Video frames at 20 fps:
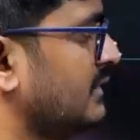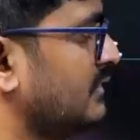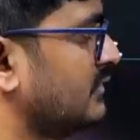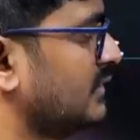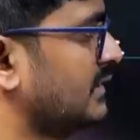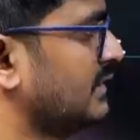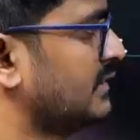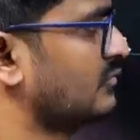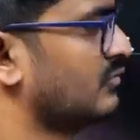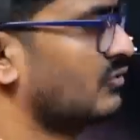
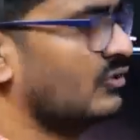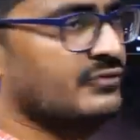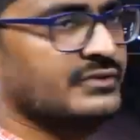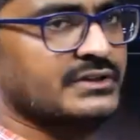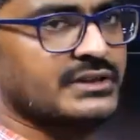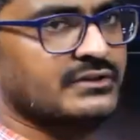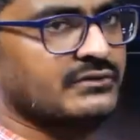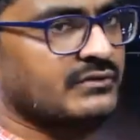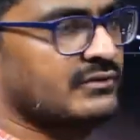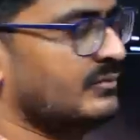So this
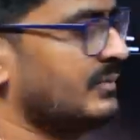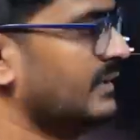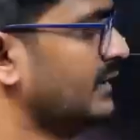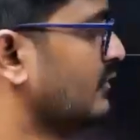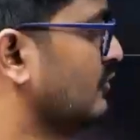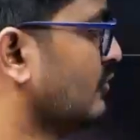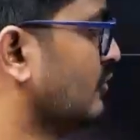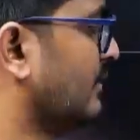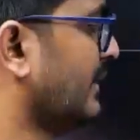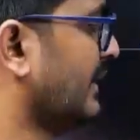coefficient will be
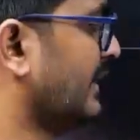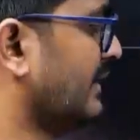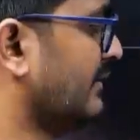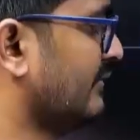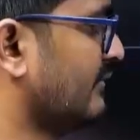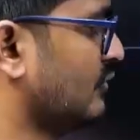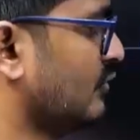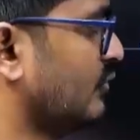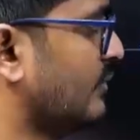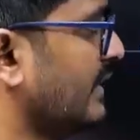2 pi
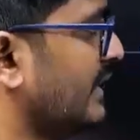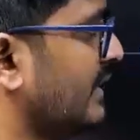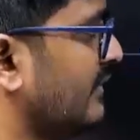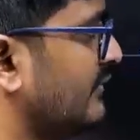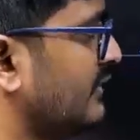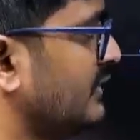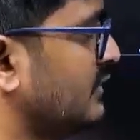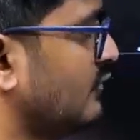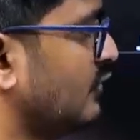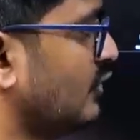f. 2 pi
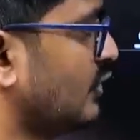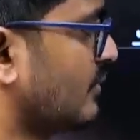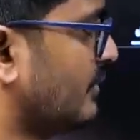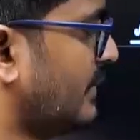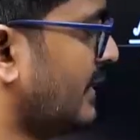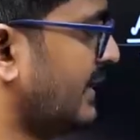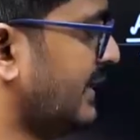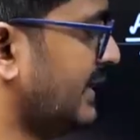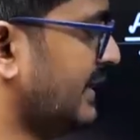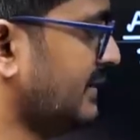f is 4
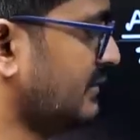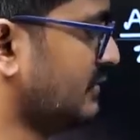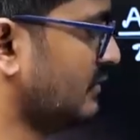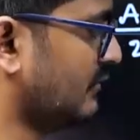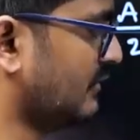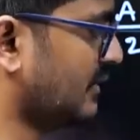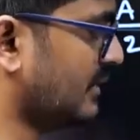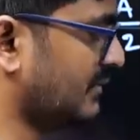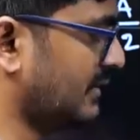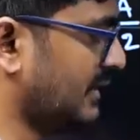pi n.
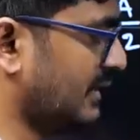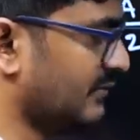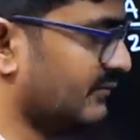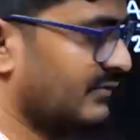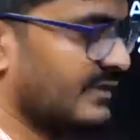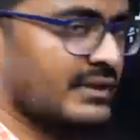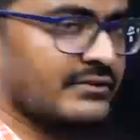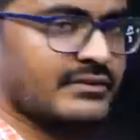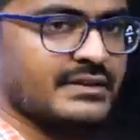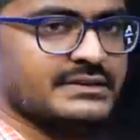So from there
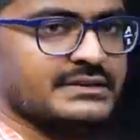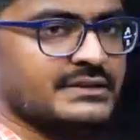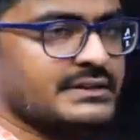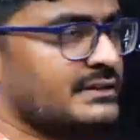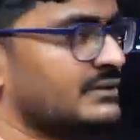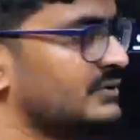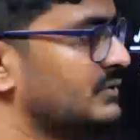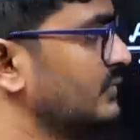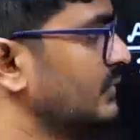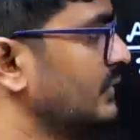frequency
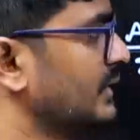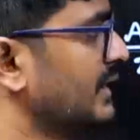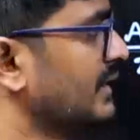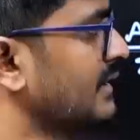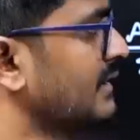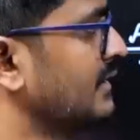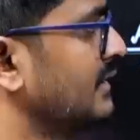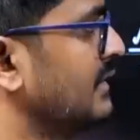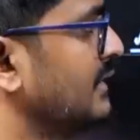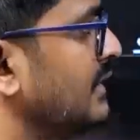is 2n.
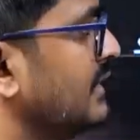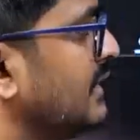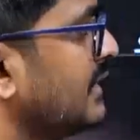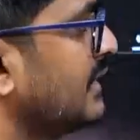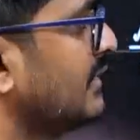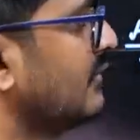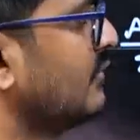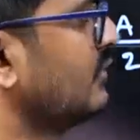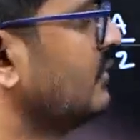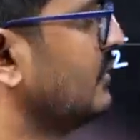
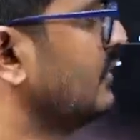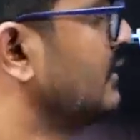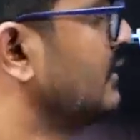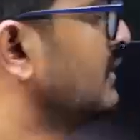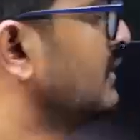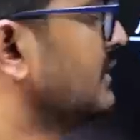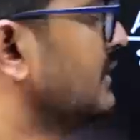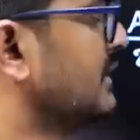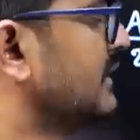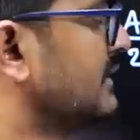Now
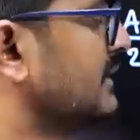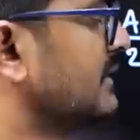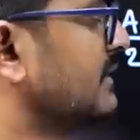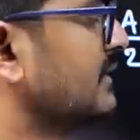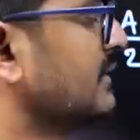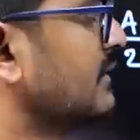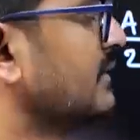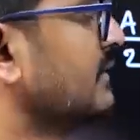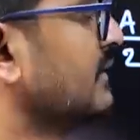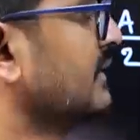
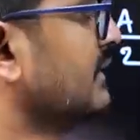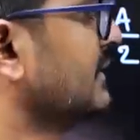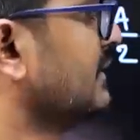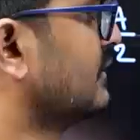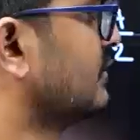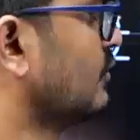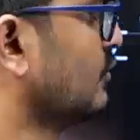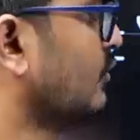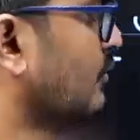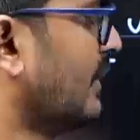this
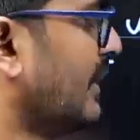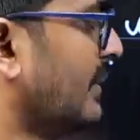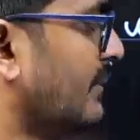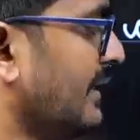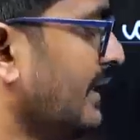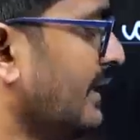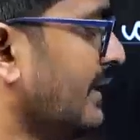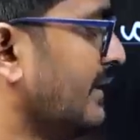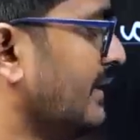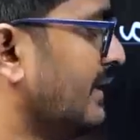is 2 pi
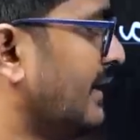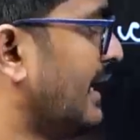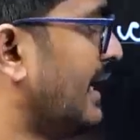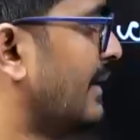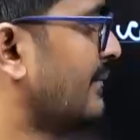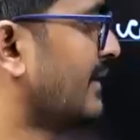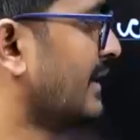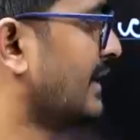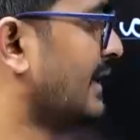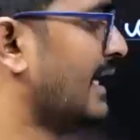by
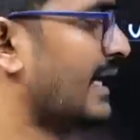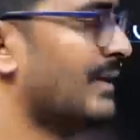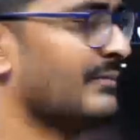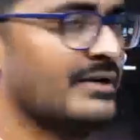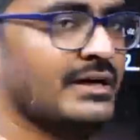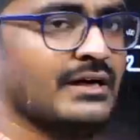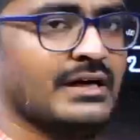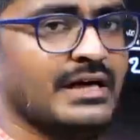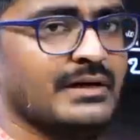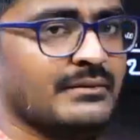lambda.
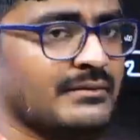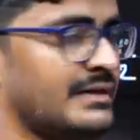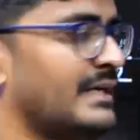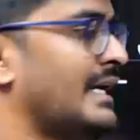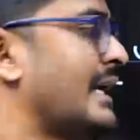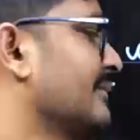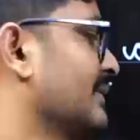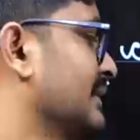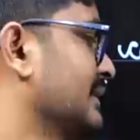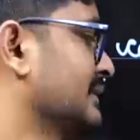
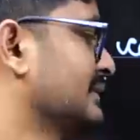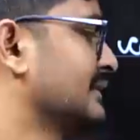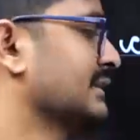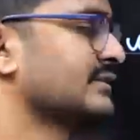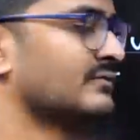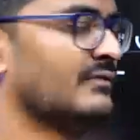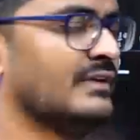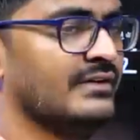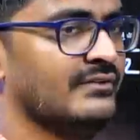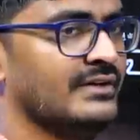Lambda in the
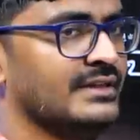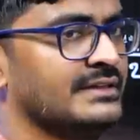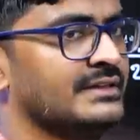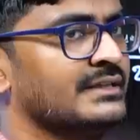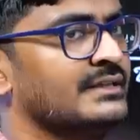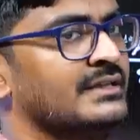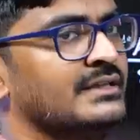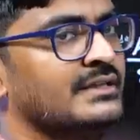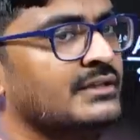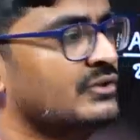sense wavelength.
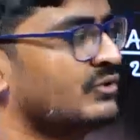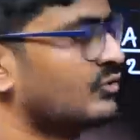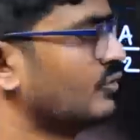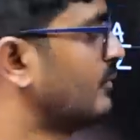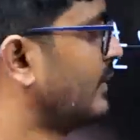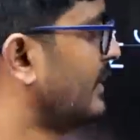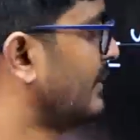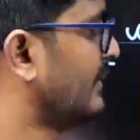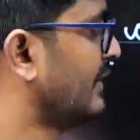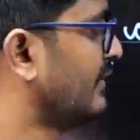2
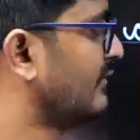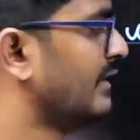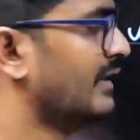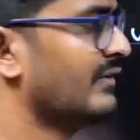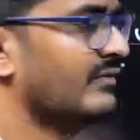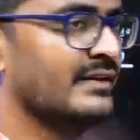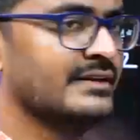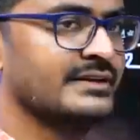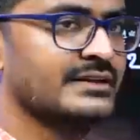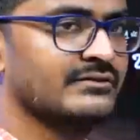pi by
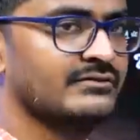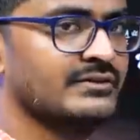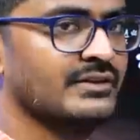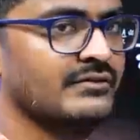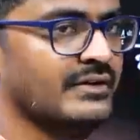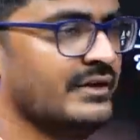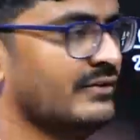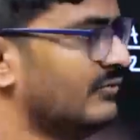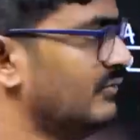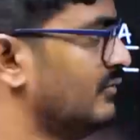wavelength of the
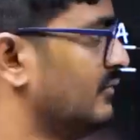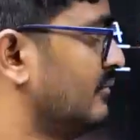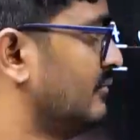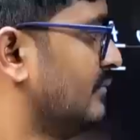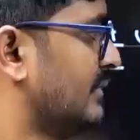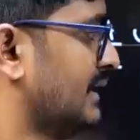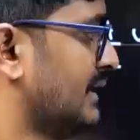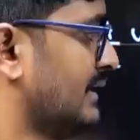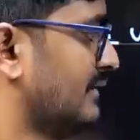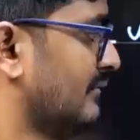wave.
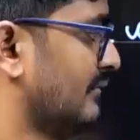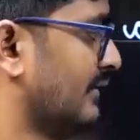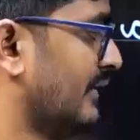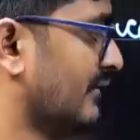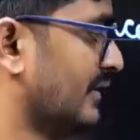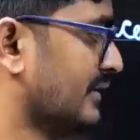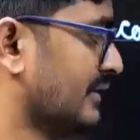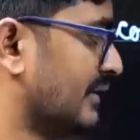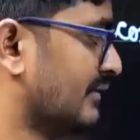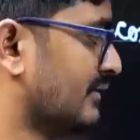But
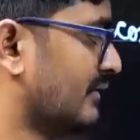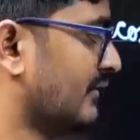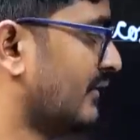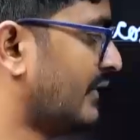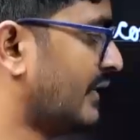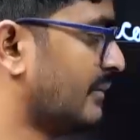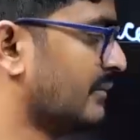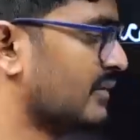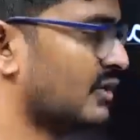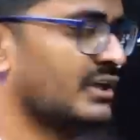wavelength of the wave
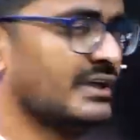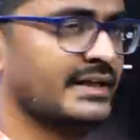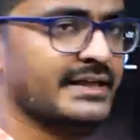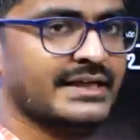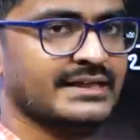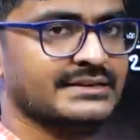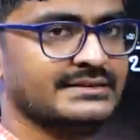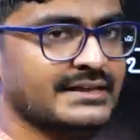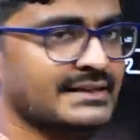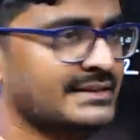I am calling it
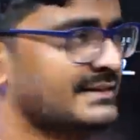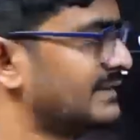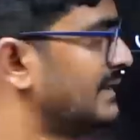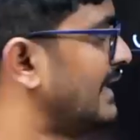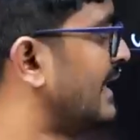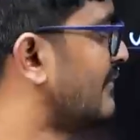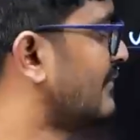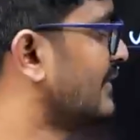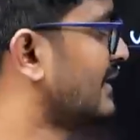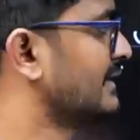as x.
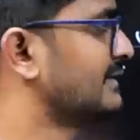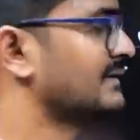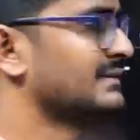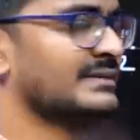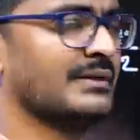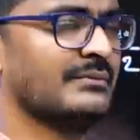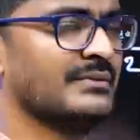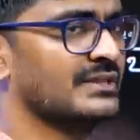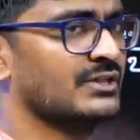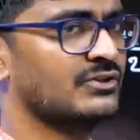Lambda is
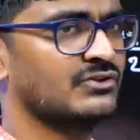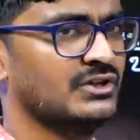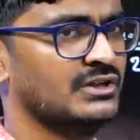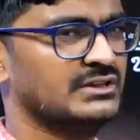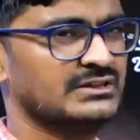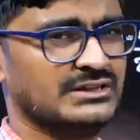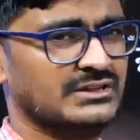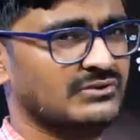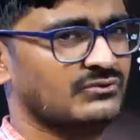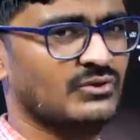some other
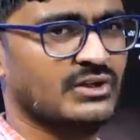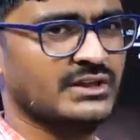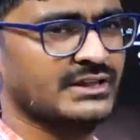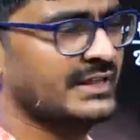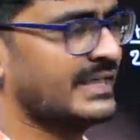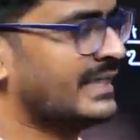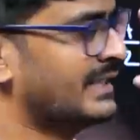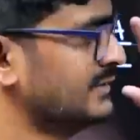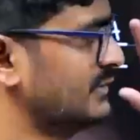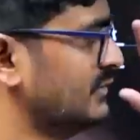constant what
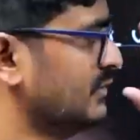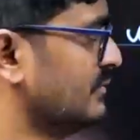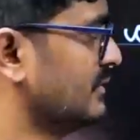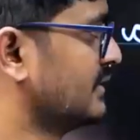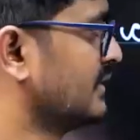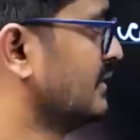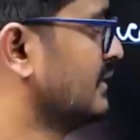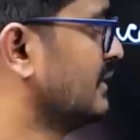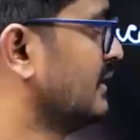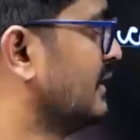they
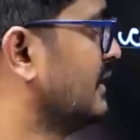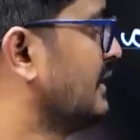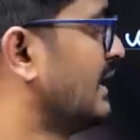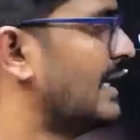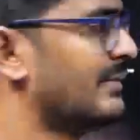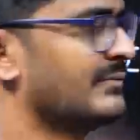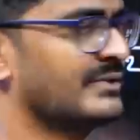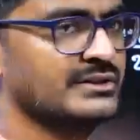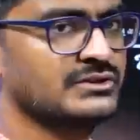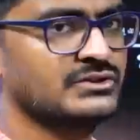assumed.
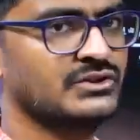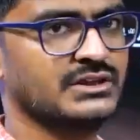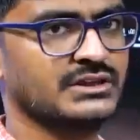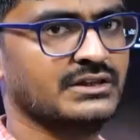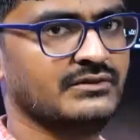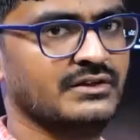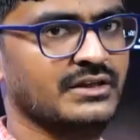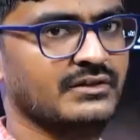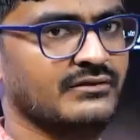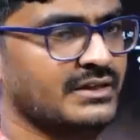Lambda is not
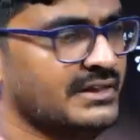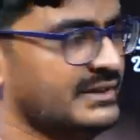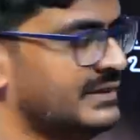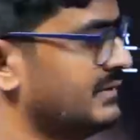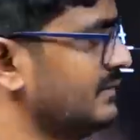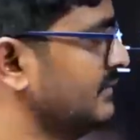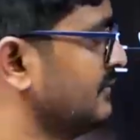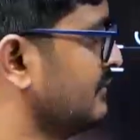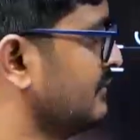the wavelength.